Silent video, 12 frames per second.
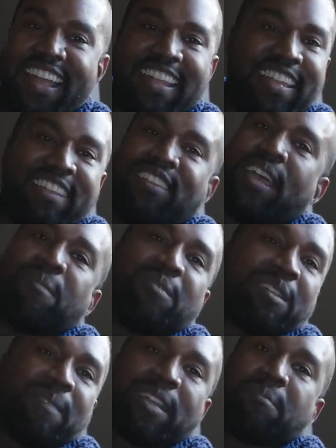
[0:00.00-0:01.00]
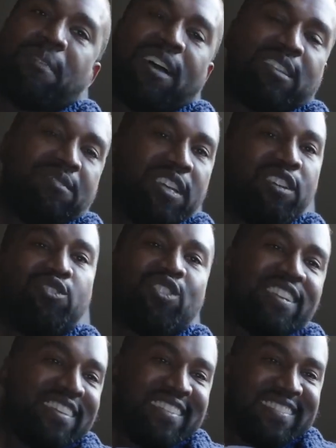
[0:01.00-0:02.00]
And then you got to bring back the positive
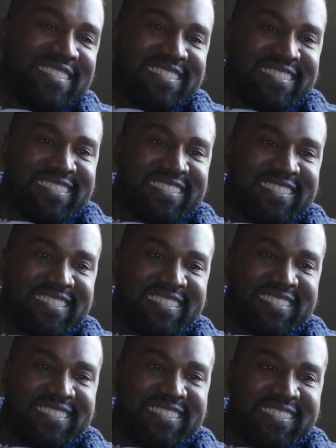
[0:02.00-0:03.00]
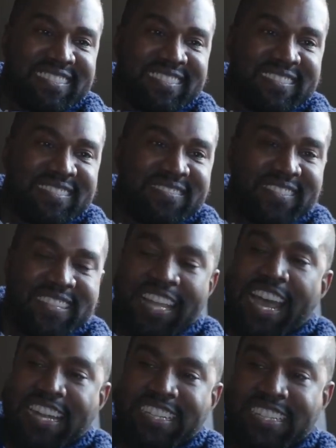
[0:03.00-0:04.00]
energy. But
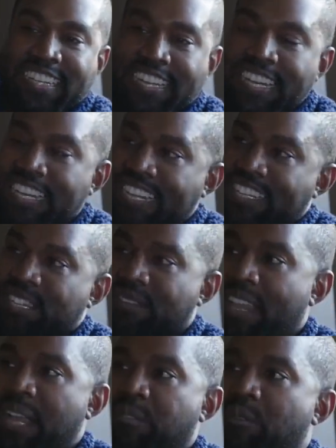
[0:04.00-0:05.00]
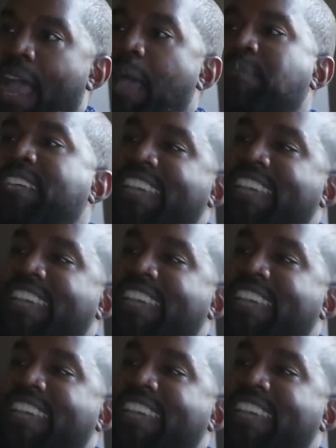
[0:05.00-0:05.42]
that is the lineage of like rap